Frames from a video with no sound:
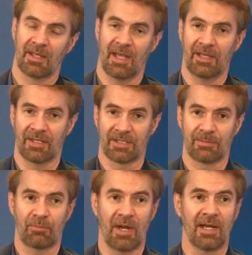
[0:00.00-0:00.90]
and the
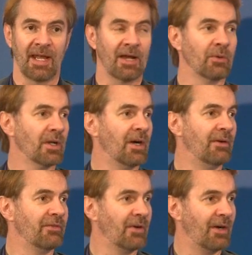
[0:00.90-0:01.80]
spreading out
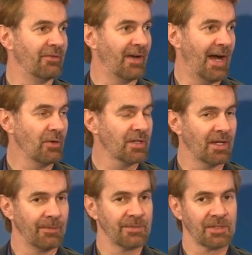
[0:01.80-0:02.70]
of, of
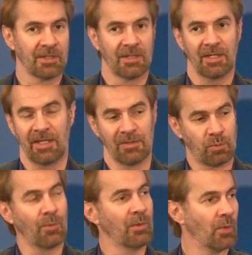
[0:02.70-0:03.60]
outcomes is
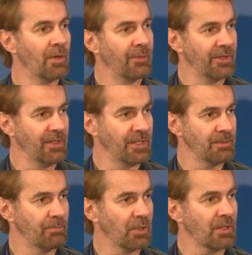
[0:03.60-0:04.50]
what we wrote this
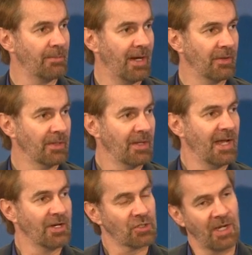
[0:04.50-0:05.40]
book about
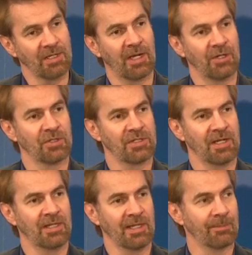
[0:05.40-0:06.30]
and trying to
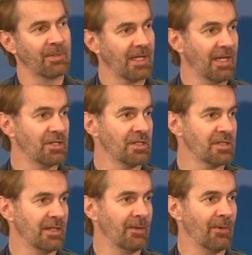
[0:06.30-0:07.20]
understand the implications
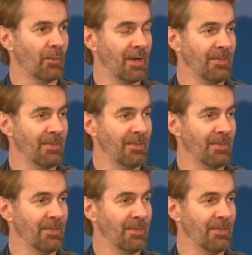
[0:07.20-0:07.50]
and, and what it